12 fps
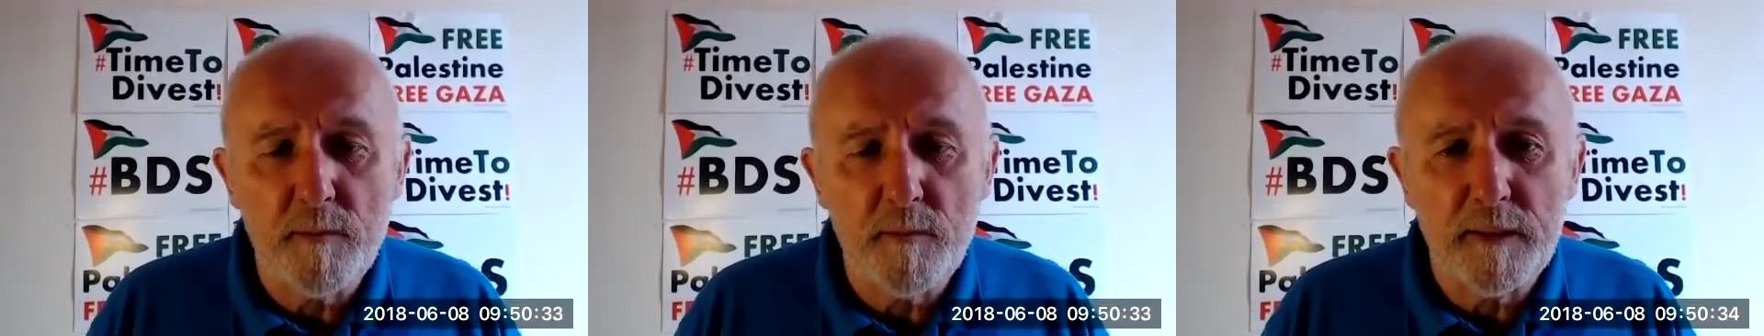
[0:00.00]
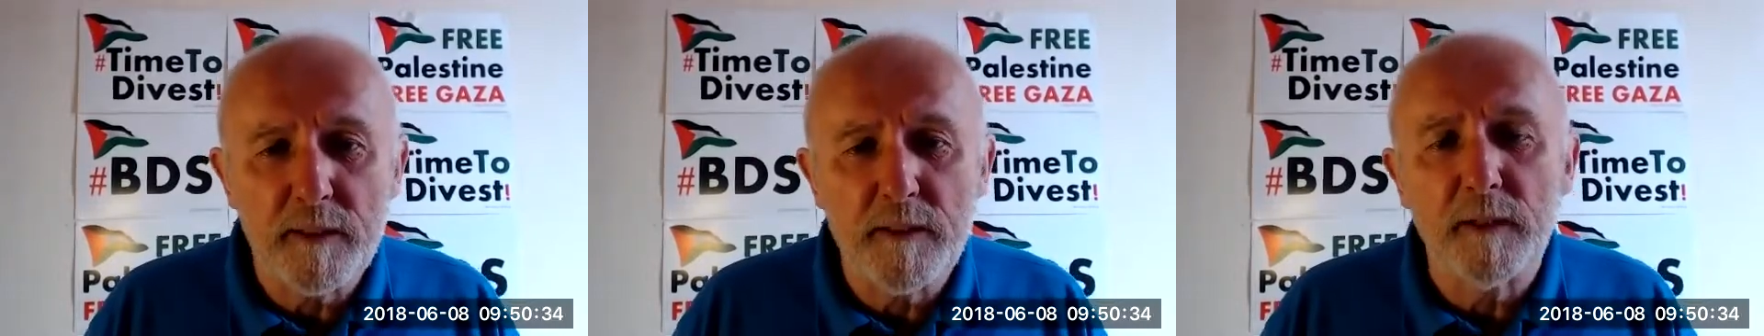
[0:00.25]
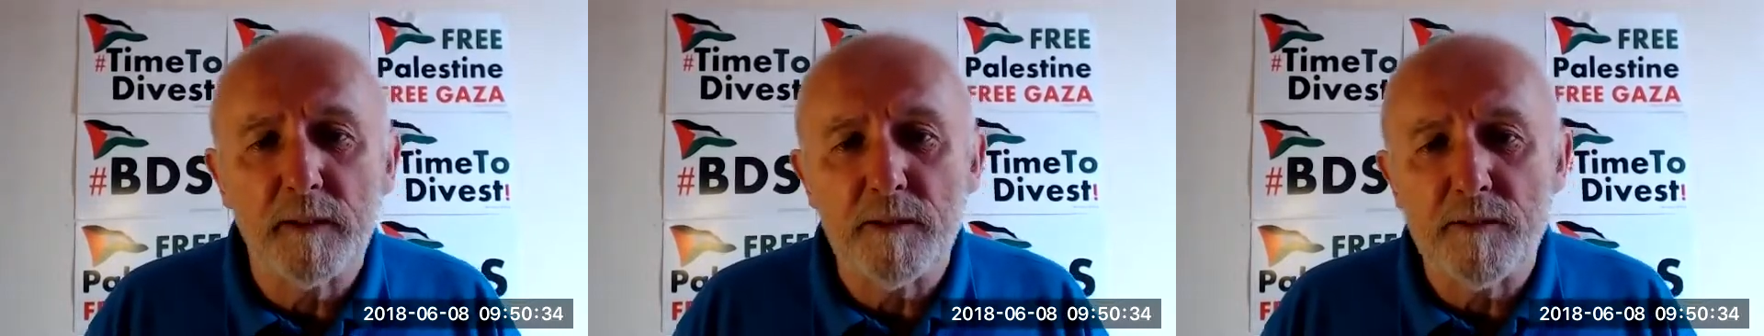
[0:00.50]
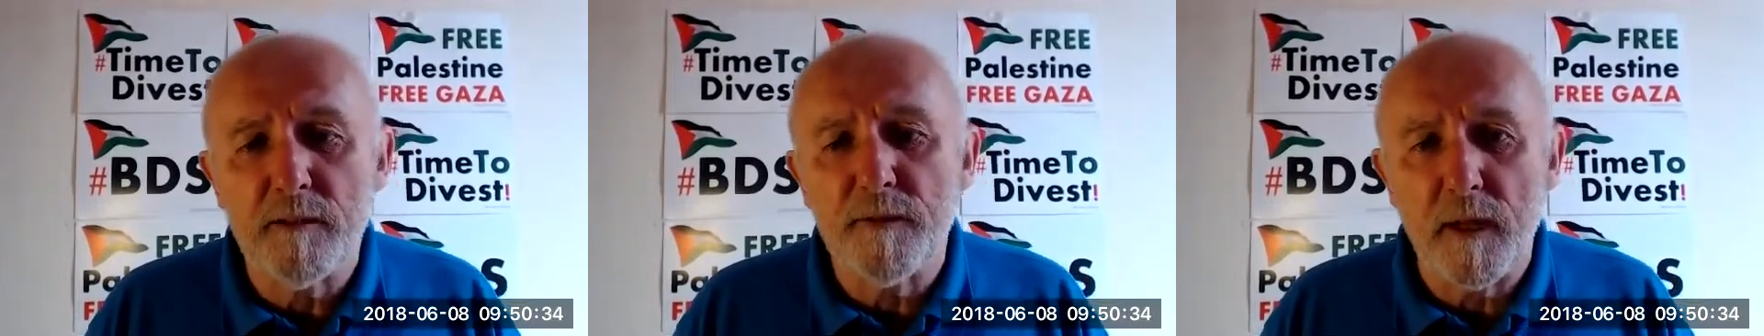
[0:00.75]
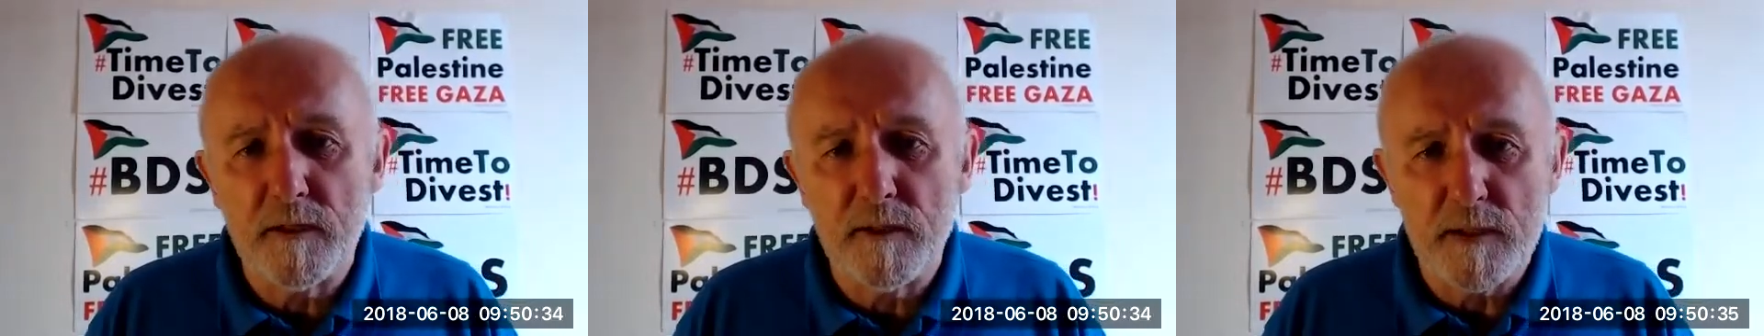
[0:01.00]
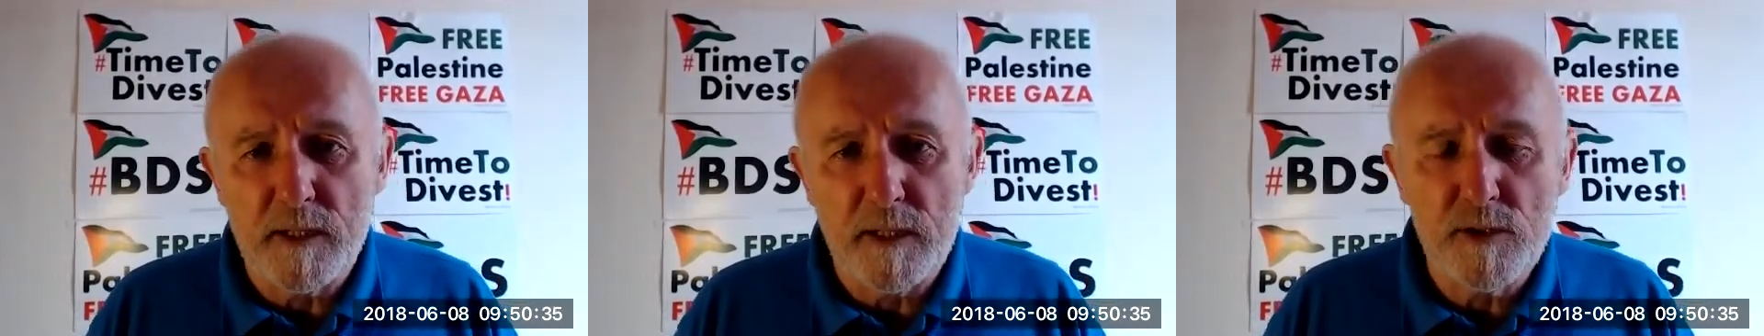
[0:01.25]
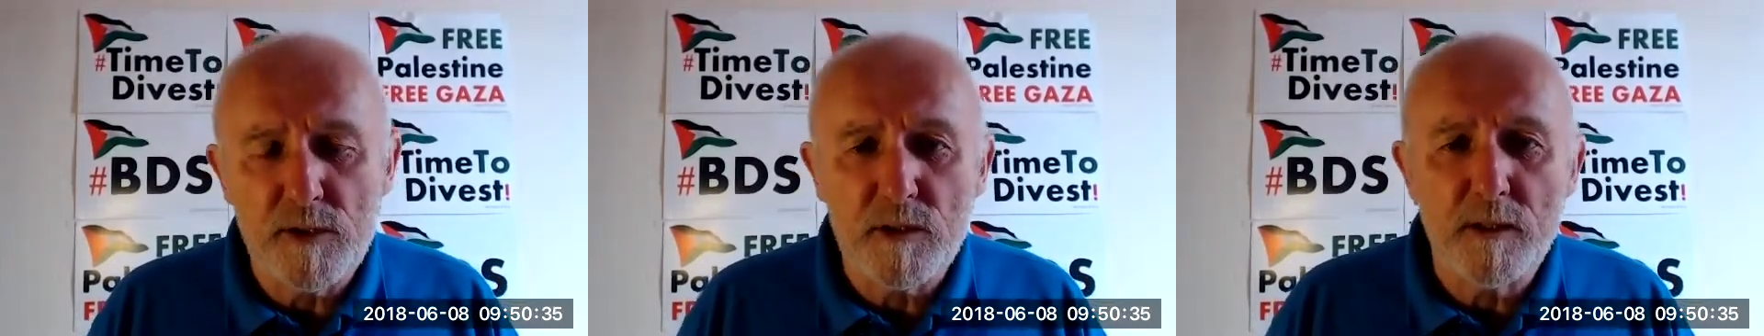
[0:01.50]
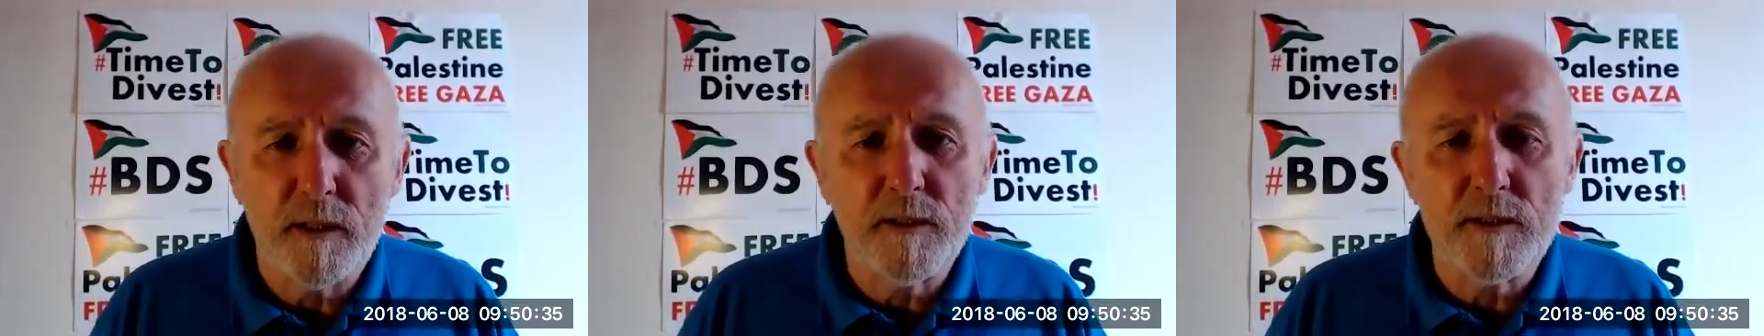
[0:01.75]
politically driven accusations
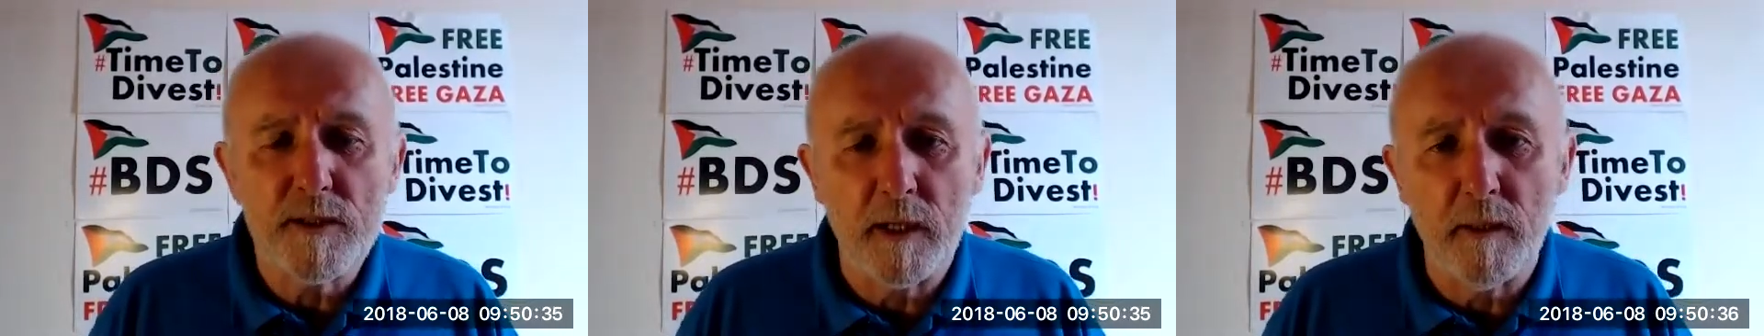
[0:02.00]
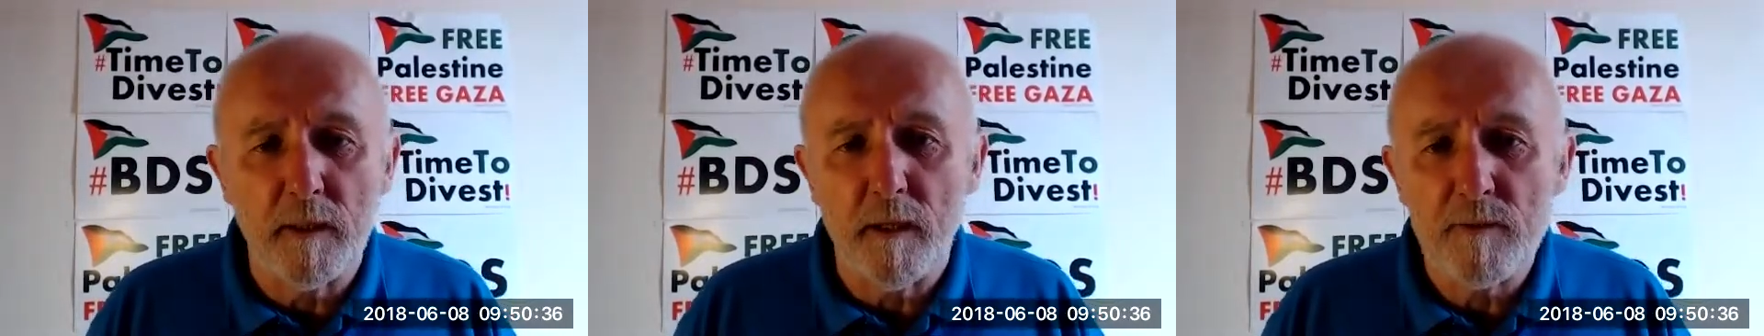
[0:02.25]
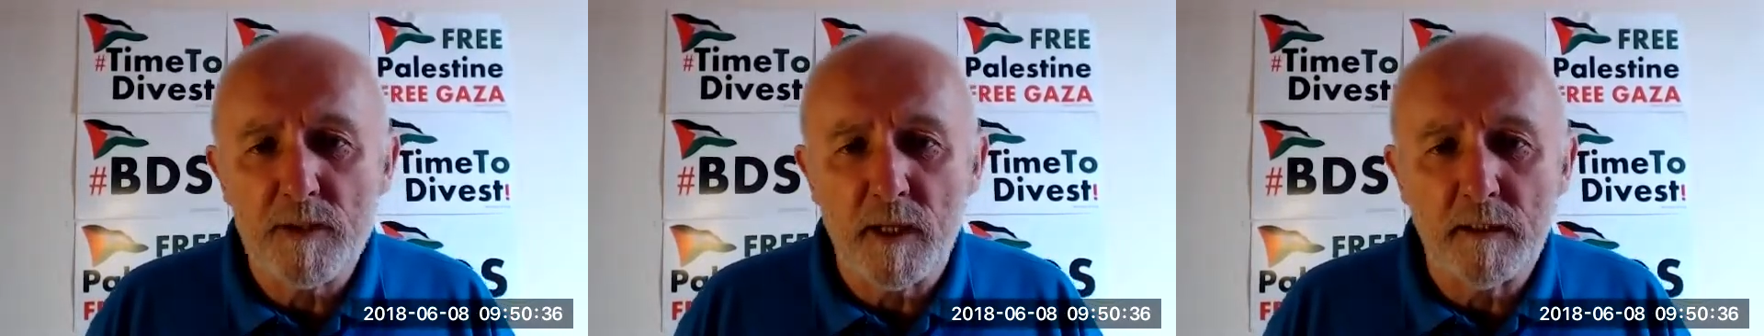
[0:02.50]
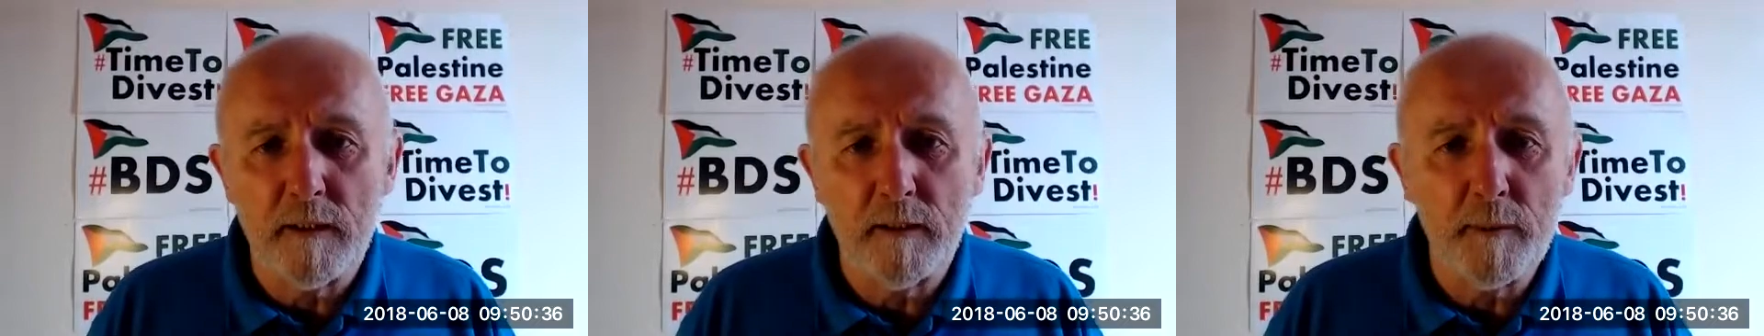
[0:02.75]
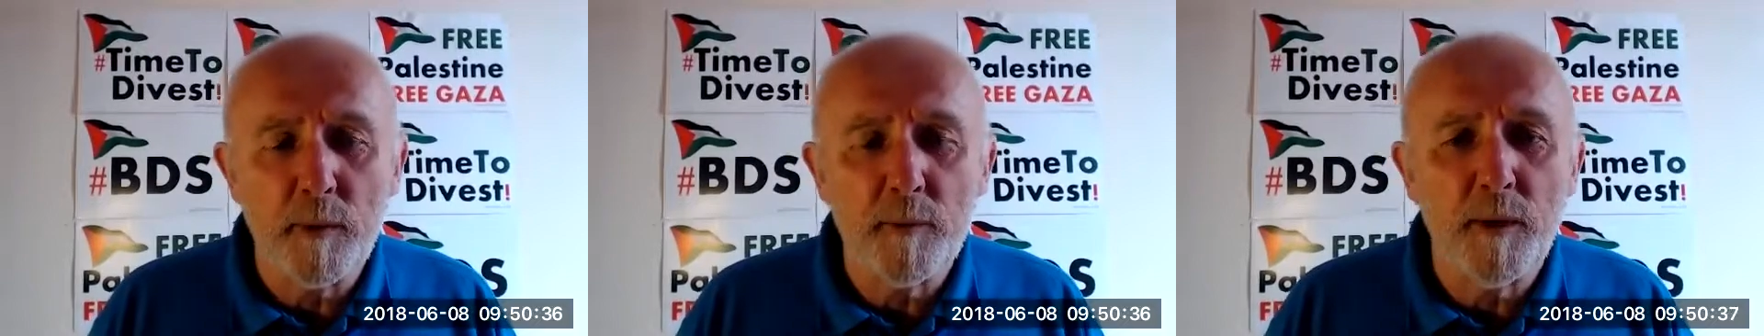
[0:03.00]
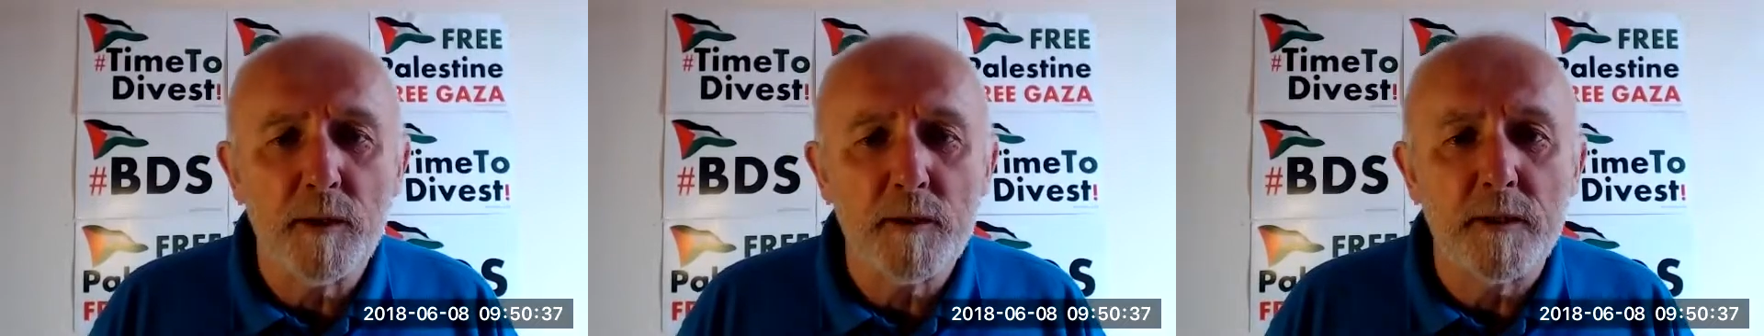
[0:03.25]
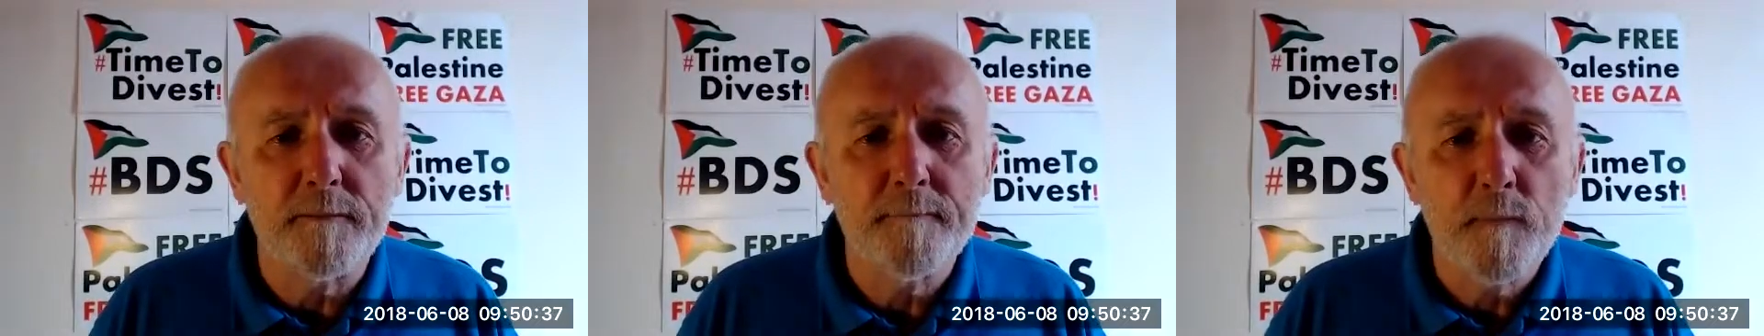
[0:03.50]
inside and outside the Labour Party.